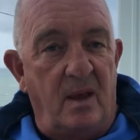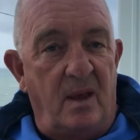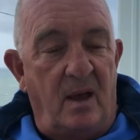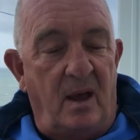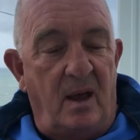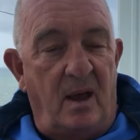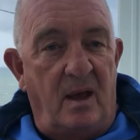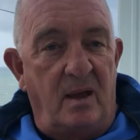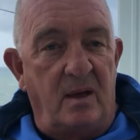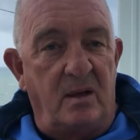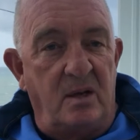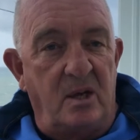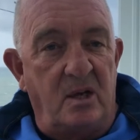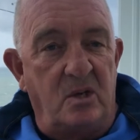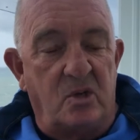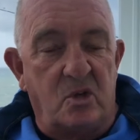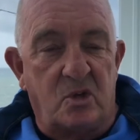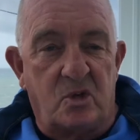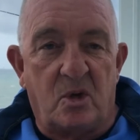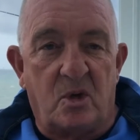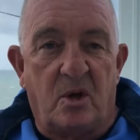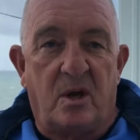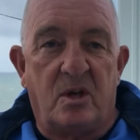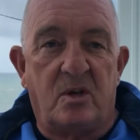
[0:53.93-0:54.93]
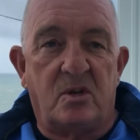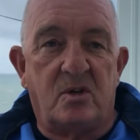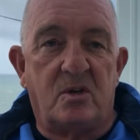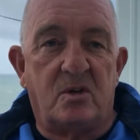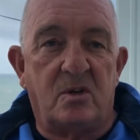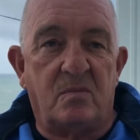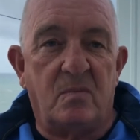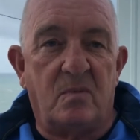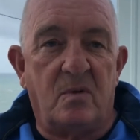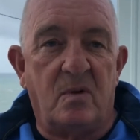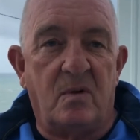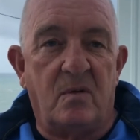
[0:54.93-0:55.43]
And he
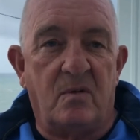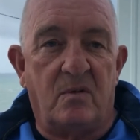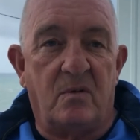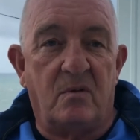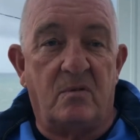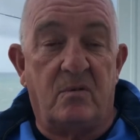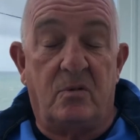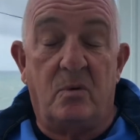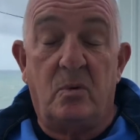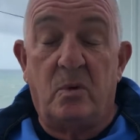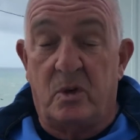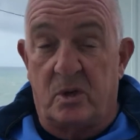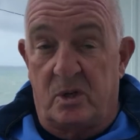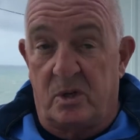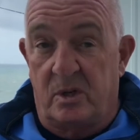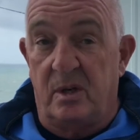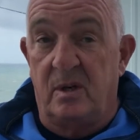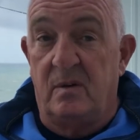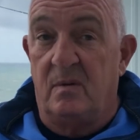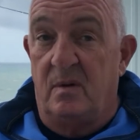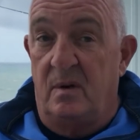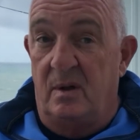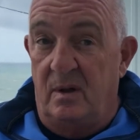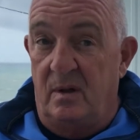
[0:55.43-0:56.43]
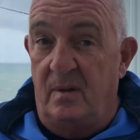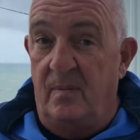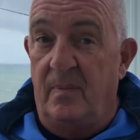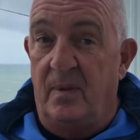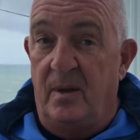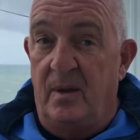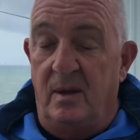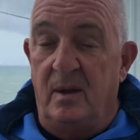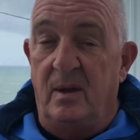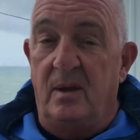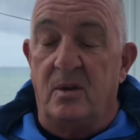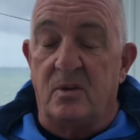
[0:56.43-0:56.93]
decides, foolishly really,
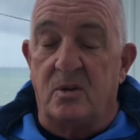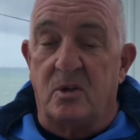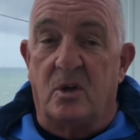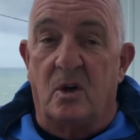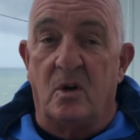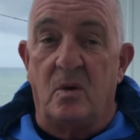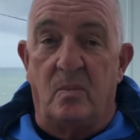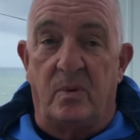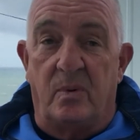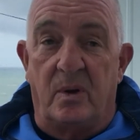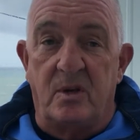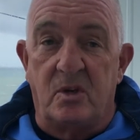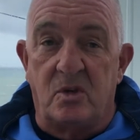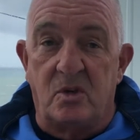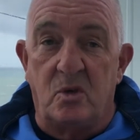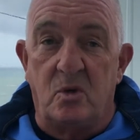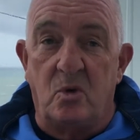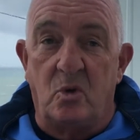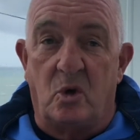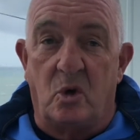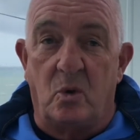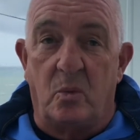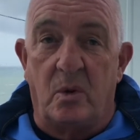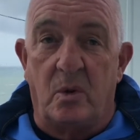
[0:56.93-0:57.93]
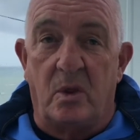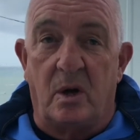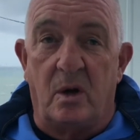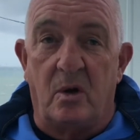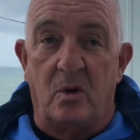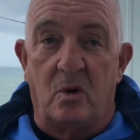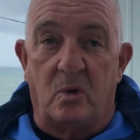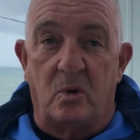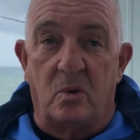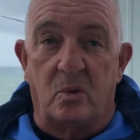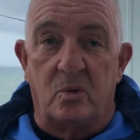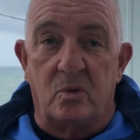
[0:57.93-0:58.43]
to go and play snooker with the
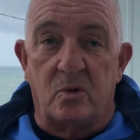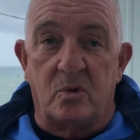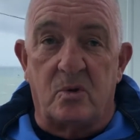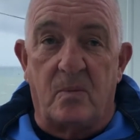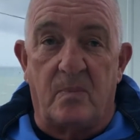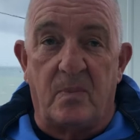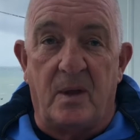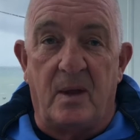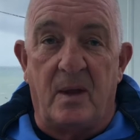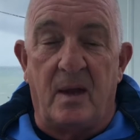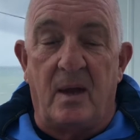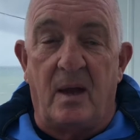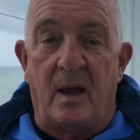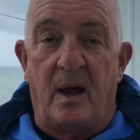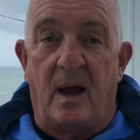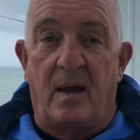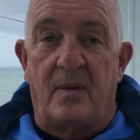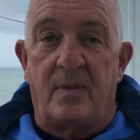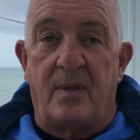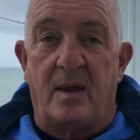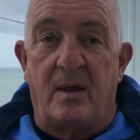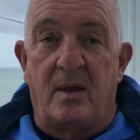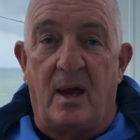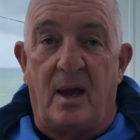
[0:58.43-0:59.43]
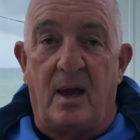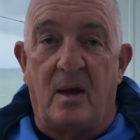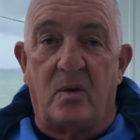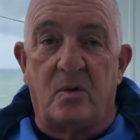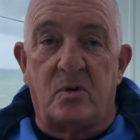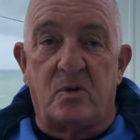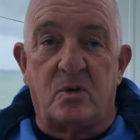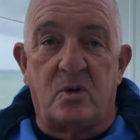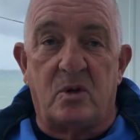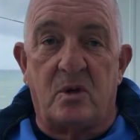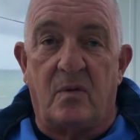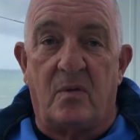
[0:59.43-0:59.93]
locals at the
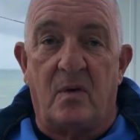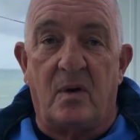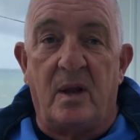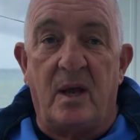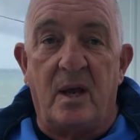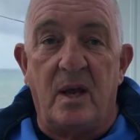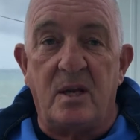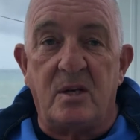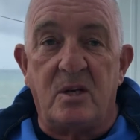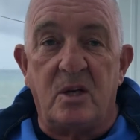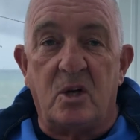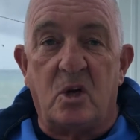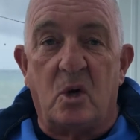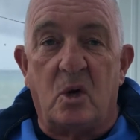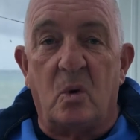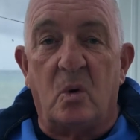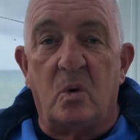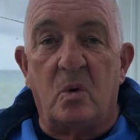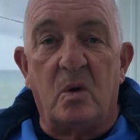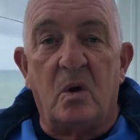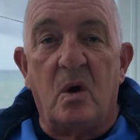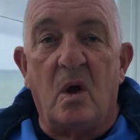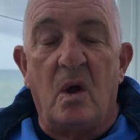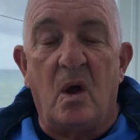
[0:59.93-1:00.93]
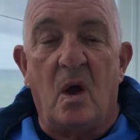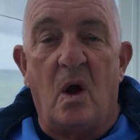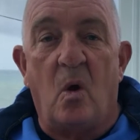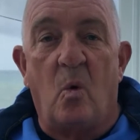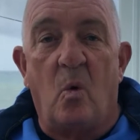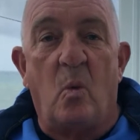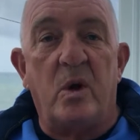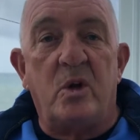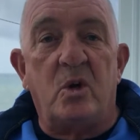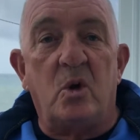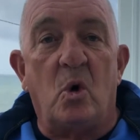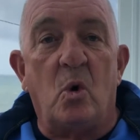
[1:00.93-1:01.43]
house of a lady called
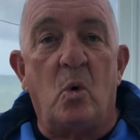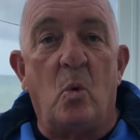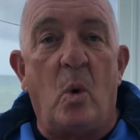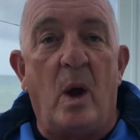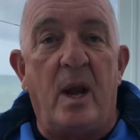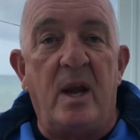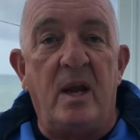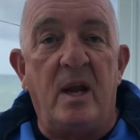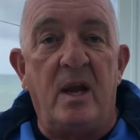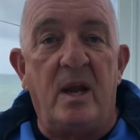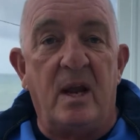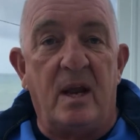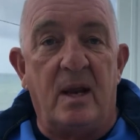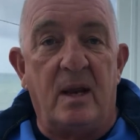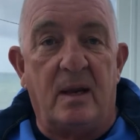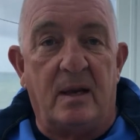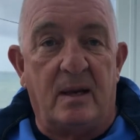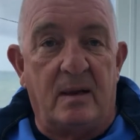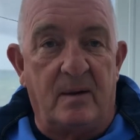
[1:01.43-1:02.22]
Widow Wendy.